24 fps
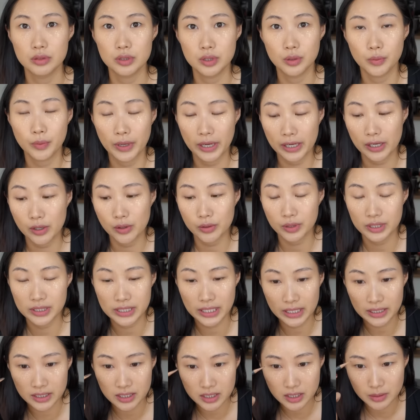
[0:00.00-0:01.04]
So when I go to
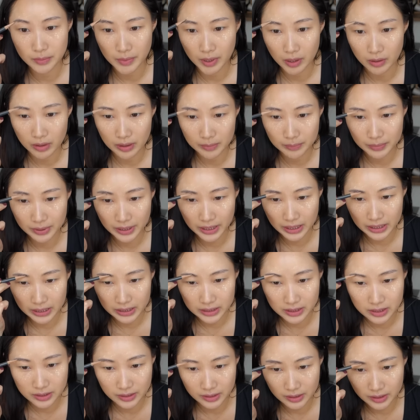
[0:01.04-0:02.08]
dance tomorrow, I'm
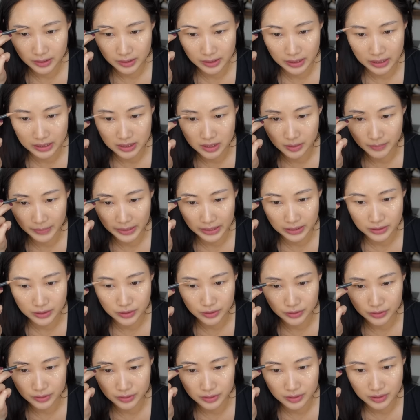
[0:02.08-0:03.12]
planning to get some
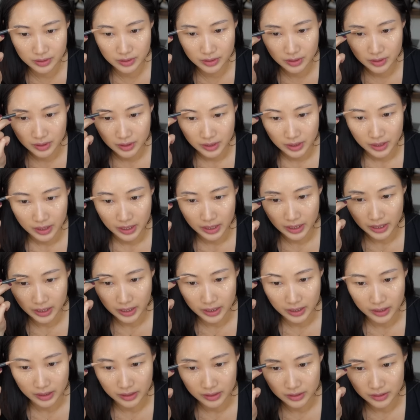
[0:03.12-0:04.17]
answers
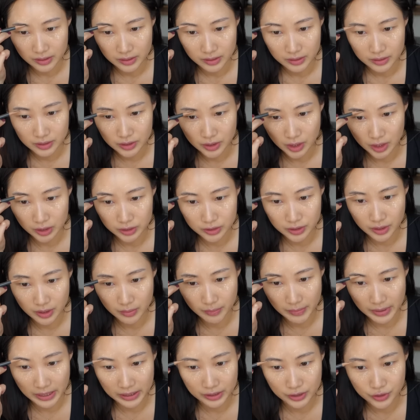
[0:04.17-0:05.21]
and talk to
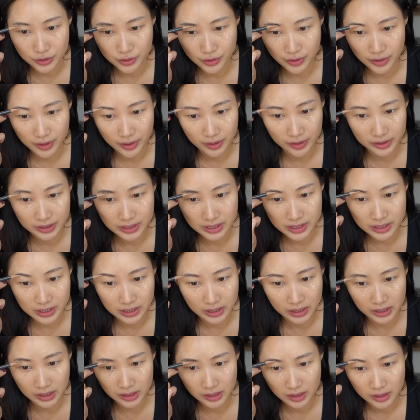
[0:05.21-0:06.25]
the manager there and
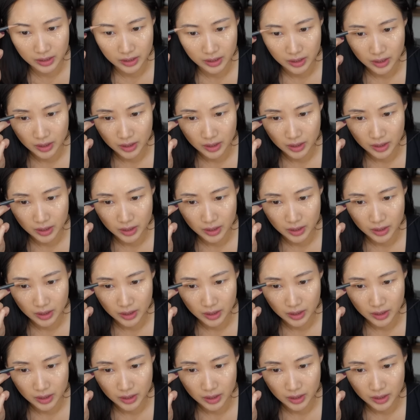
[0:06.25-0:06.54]
see